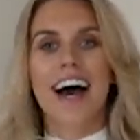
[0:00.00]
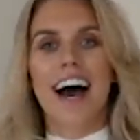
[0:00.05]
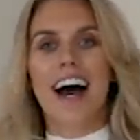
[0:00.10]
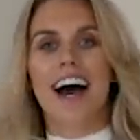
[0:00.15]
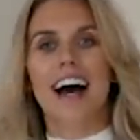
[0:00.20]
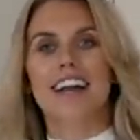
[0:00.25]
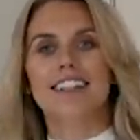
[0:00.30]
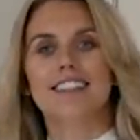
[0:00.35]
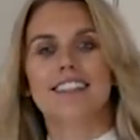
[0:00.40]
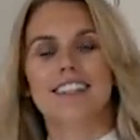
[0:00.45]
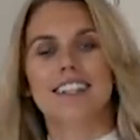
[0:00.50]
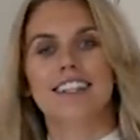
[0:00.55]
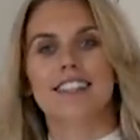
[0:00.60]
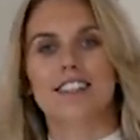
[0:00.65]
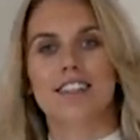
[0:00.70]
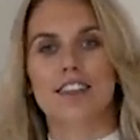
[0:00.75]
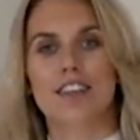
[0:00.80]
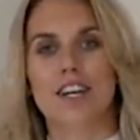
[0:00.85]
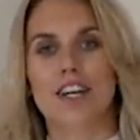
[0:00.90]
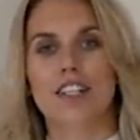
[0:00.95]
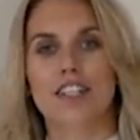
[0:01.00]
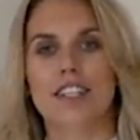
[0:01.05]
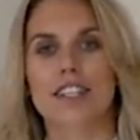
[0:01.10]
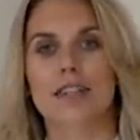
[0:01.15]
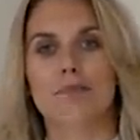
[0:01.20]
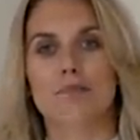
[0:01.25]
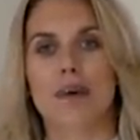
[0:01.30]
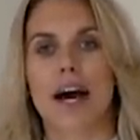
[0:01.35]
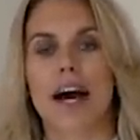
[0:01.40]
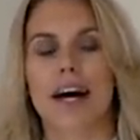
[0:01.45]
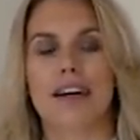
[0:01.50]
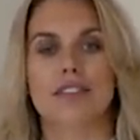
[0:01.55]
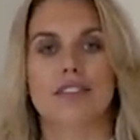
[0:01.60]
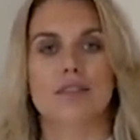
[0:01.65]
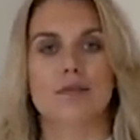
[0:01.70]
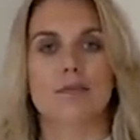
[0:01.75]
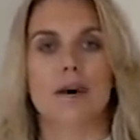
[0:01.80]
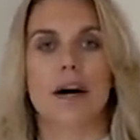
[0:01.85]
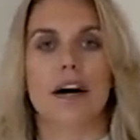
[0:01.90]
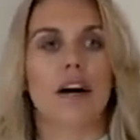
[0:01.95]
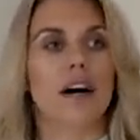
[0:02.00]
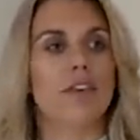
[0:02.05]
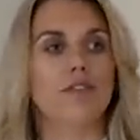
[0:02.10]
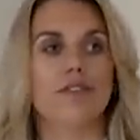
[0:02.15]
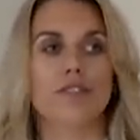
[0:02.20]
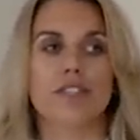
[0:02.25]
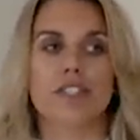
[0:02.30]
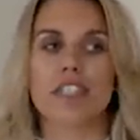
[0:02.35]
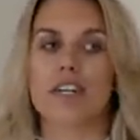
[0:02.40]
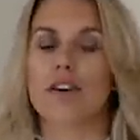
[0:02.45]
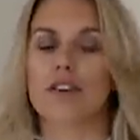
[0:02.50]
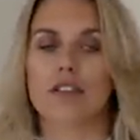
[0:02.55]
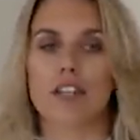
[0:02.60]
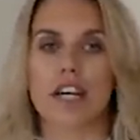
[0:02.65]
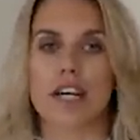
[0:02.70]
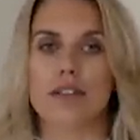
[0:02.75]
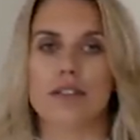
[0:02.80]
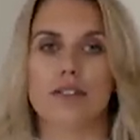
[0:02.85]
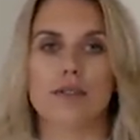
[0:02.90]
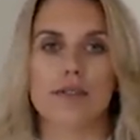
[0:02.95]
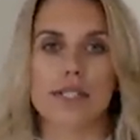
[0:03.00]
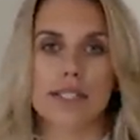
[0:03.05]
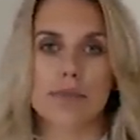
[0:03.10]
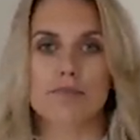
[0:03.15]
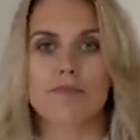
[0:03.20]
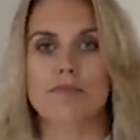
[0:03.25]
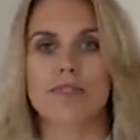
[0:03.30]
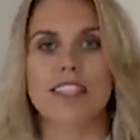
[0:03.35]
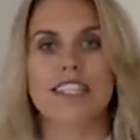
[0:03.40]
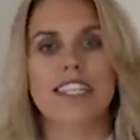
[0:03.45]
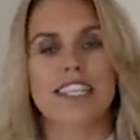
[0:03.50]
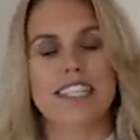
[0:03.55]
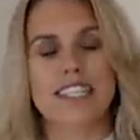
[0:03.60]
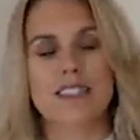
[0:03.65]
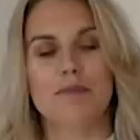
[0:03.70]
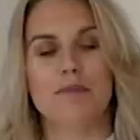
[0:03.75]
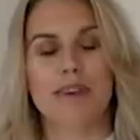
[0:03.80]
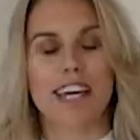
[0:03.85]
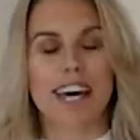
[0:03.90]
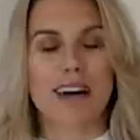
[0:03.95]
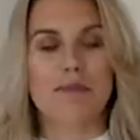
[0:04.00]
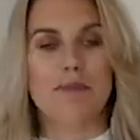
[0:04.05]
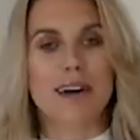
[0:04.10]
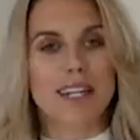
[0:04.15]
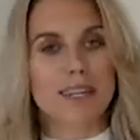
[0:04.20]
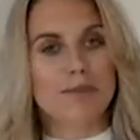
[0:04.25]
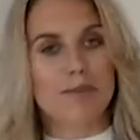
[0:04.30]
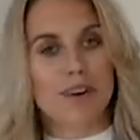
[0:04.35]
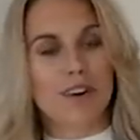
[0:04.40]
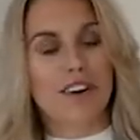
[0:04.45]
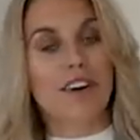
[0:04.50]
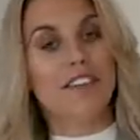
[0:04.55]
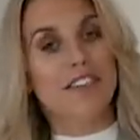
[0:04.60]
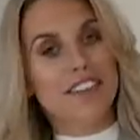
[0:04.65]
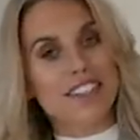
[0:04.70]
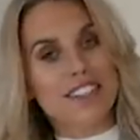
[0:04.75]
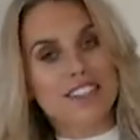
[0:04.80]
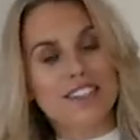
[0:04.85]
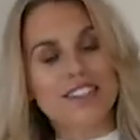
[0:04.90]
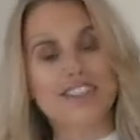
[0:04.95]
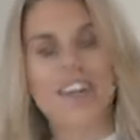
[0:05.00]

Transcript: and these are thirteen pounds, but I already got loads, so I didn't need to pick up any more on this